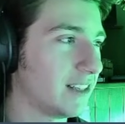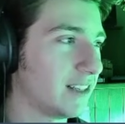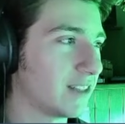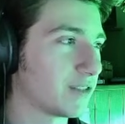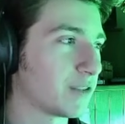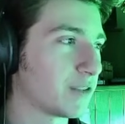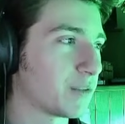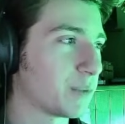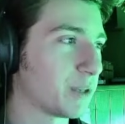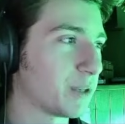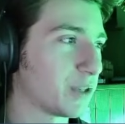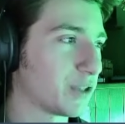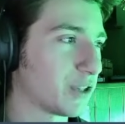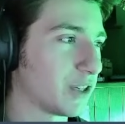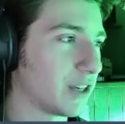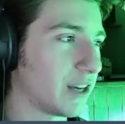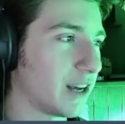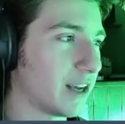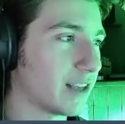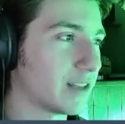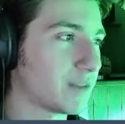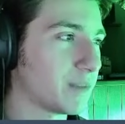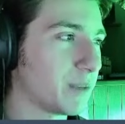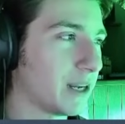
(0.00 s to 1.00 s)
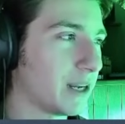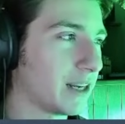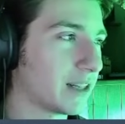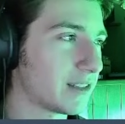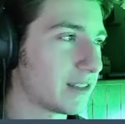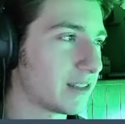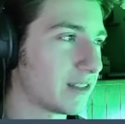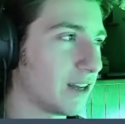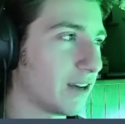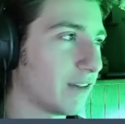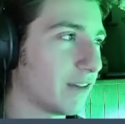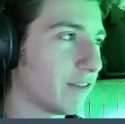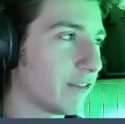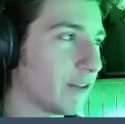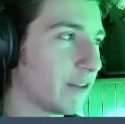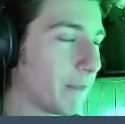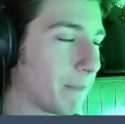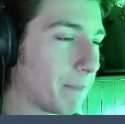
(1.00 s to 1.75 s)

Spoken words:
There's a bunch of cosmetic stuff.